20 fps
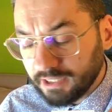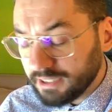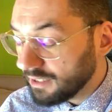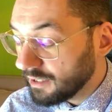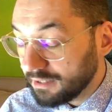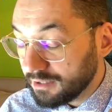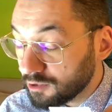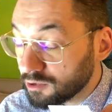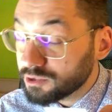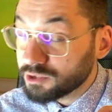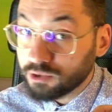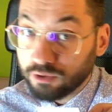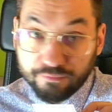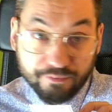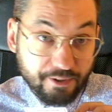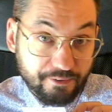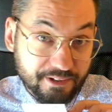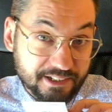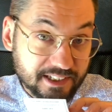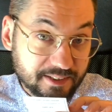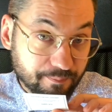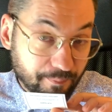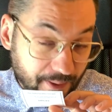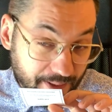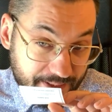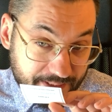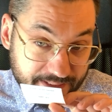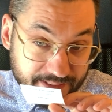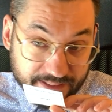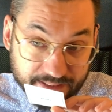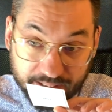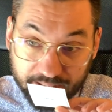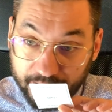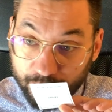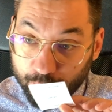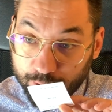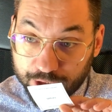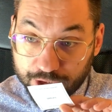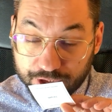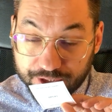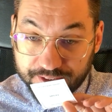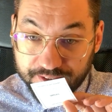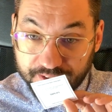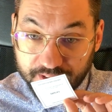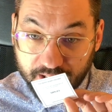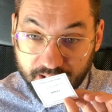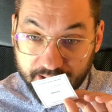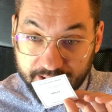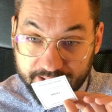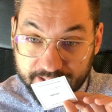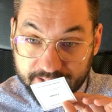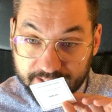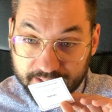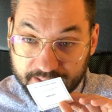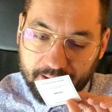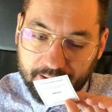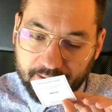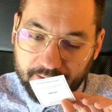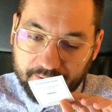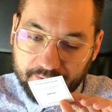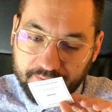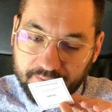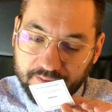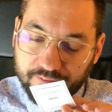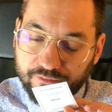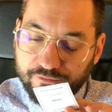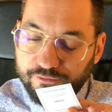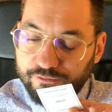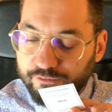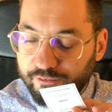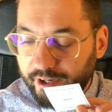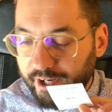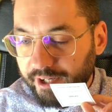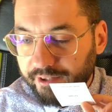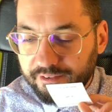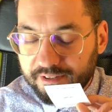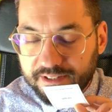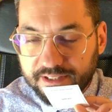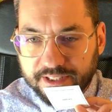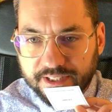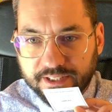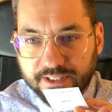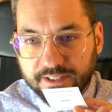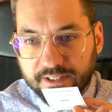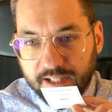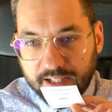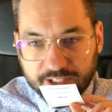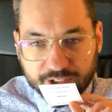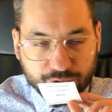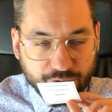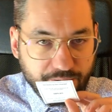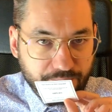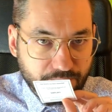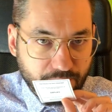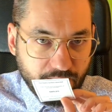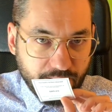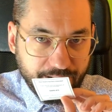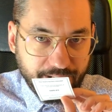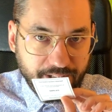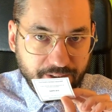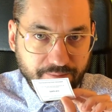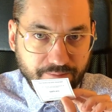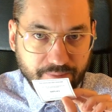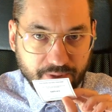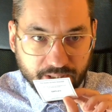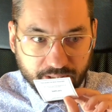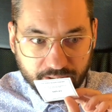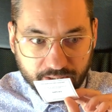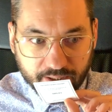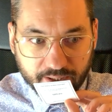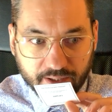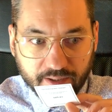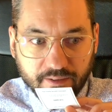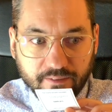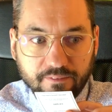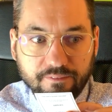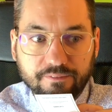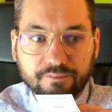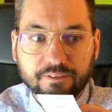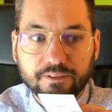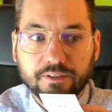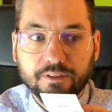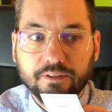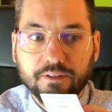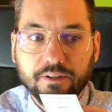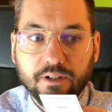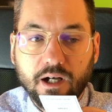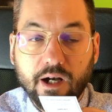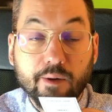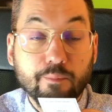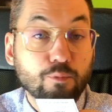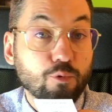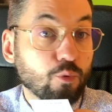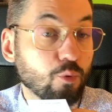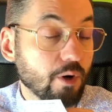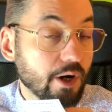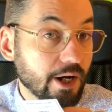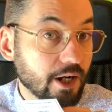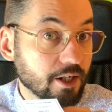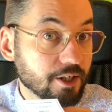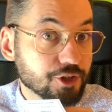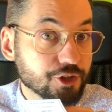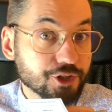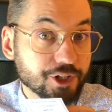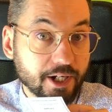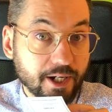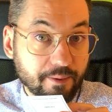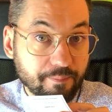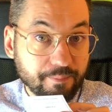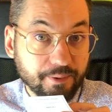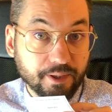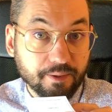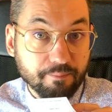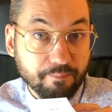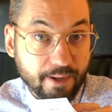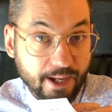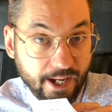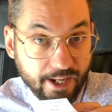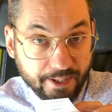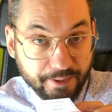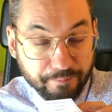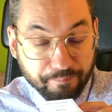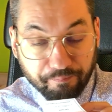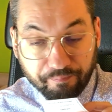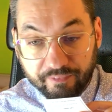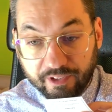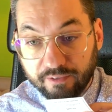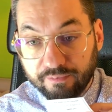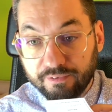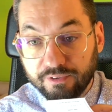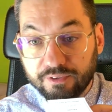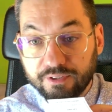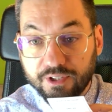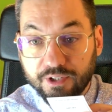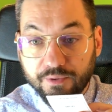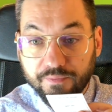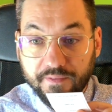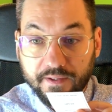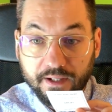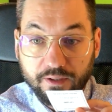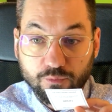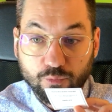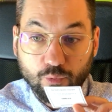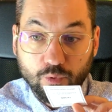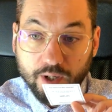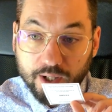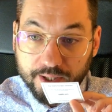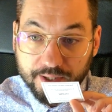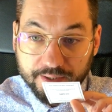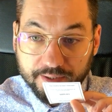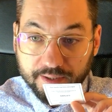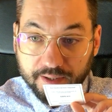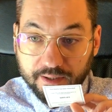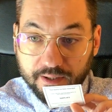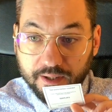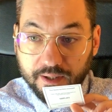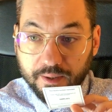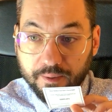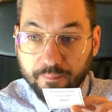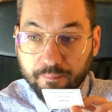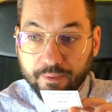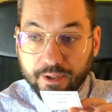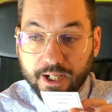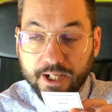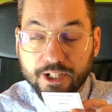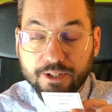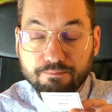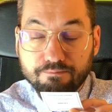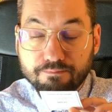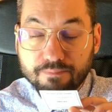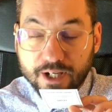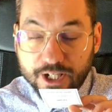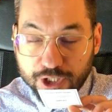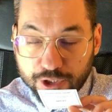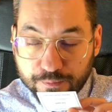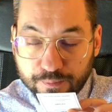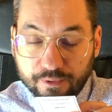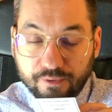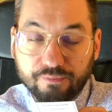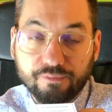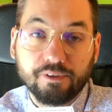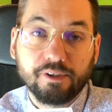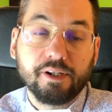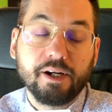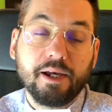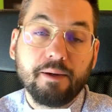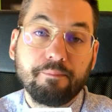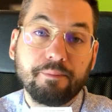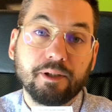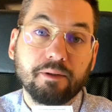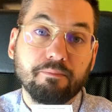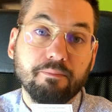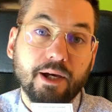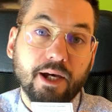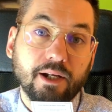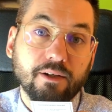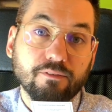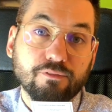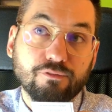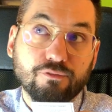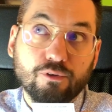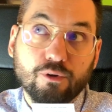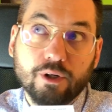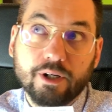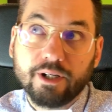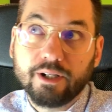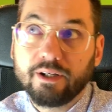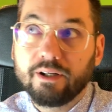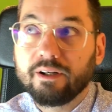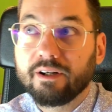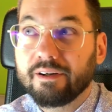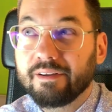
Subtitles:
And also very spicy, which is nice. The fragrance does remind me of Amouage Epic Man, if you know that one, but I much prefer Epic Man for